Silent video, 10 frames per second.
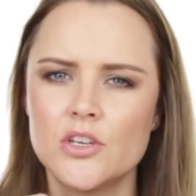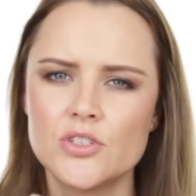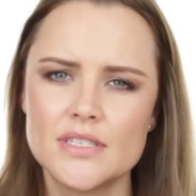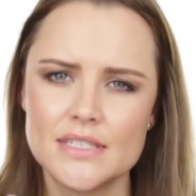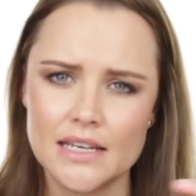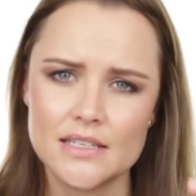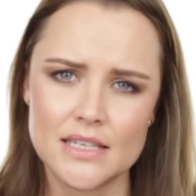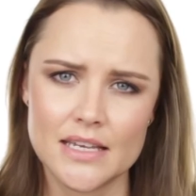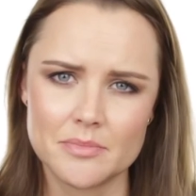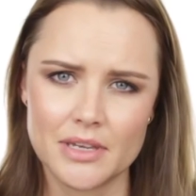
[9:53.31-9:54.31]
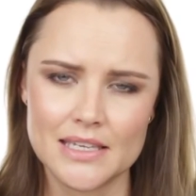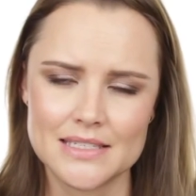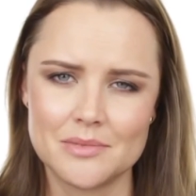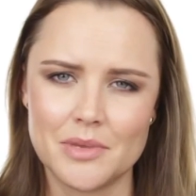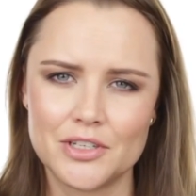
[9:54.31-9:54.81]
just sanitize my
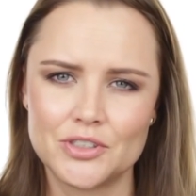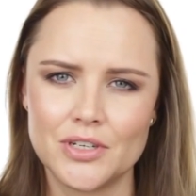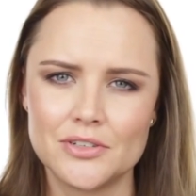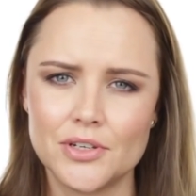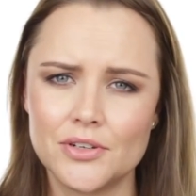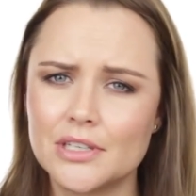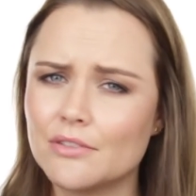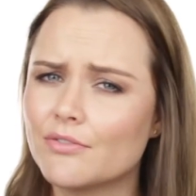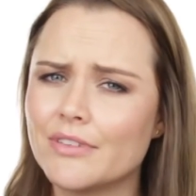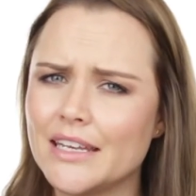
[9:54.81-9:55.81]
kits and make sure I don't give